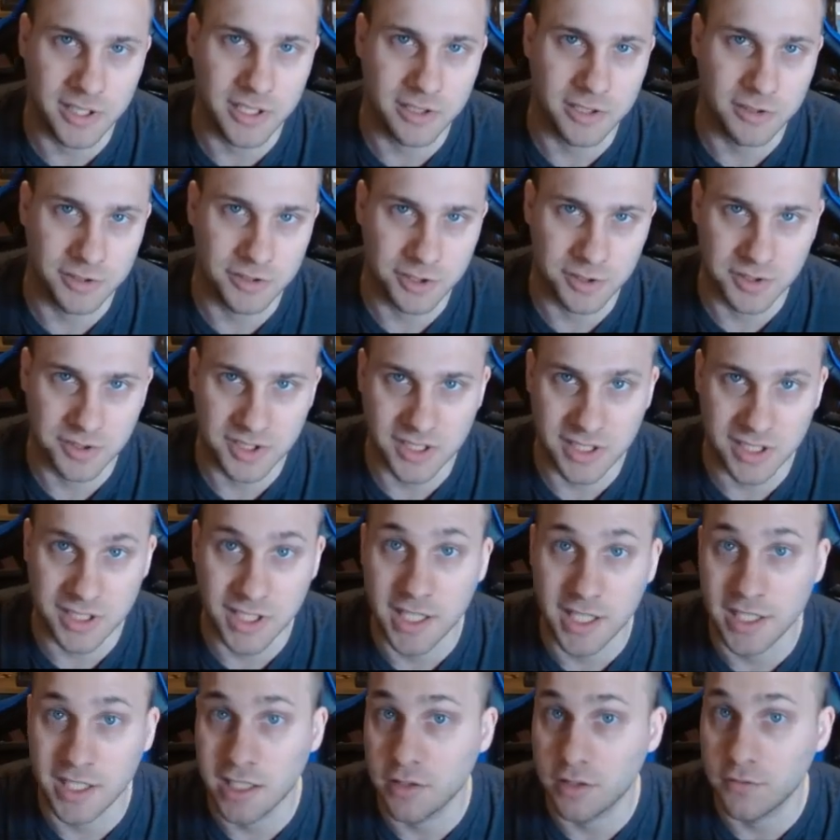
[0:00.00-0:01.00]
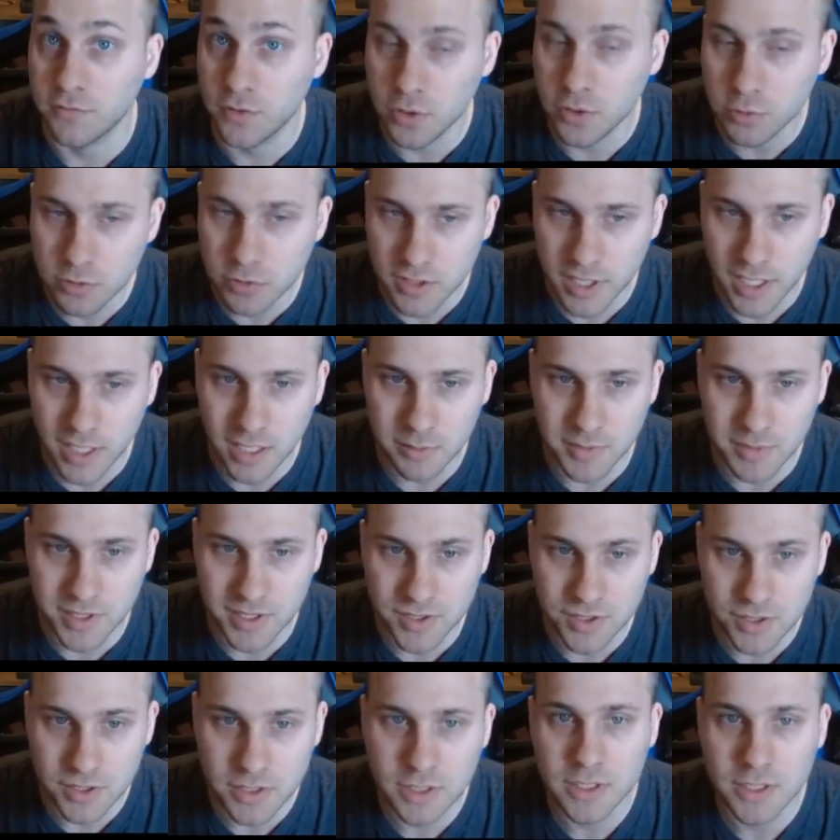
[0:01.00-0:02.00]
introducing the idea of newer
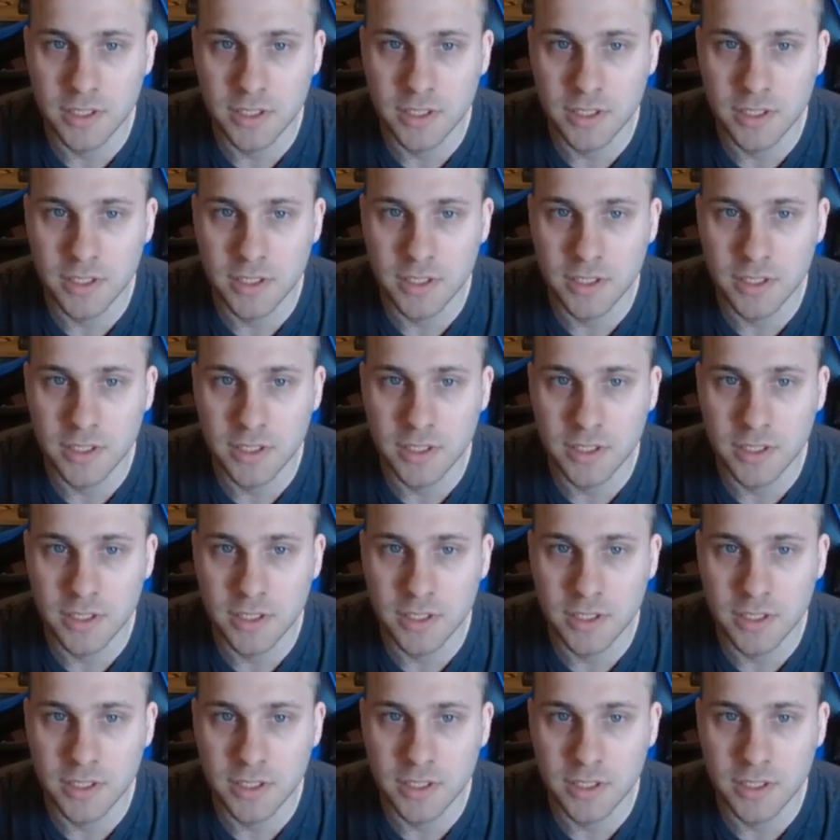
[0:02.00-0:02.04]
enemies